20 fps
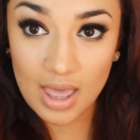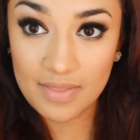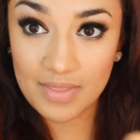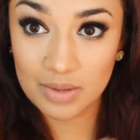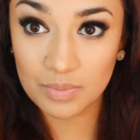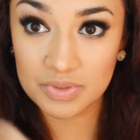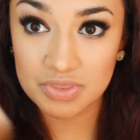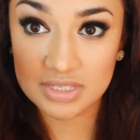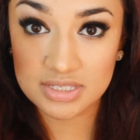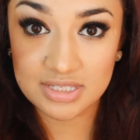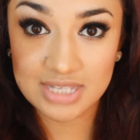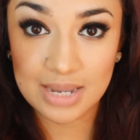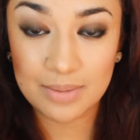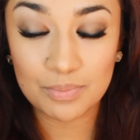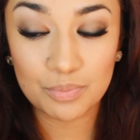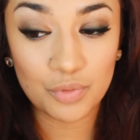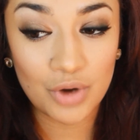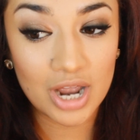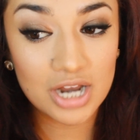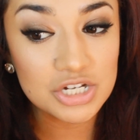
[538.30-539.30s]
And then with the
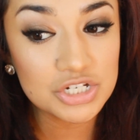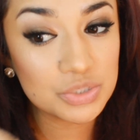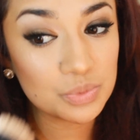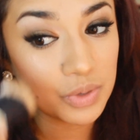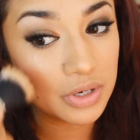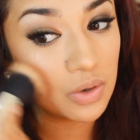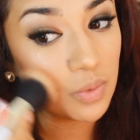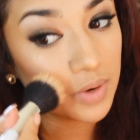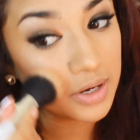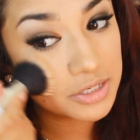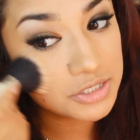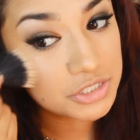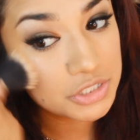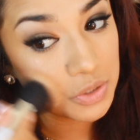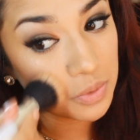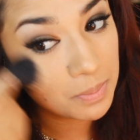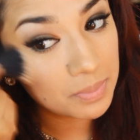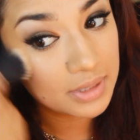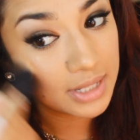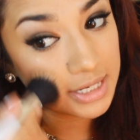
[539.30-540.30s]
same brush, we're going
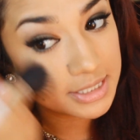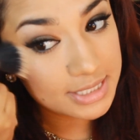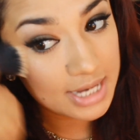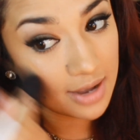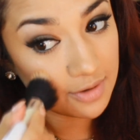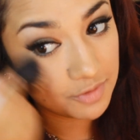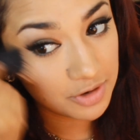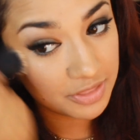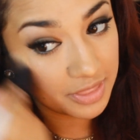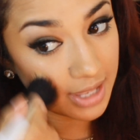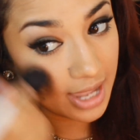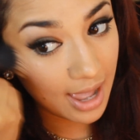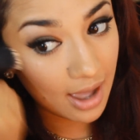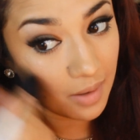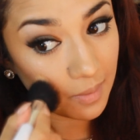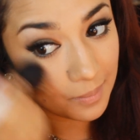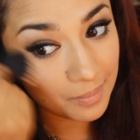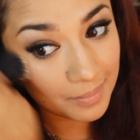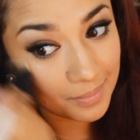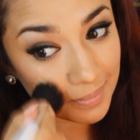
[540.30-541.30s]
to blend everything
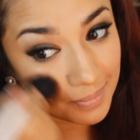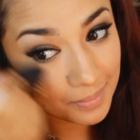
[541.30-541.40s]
out.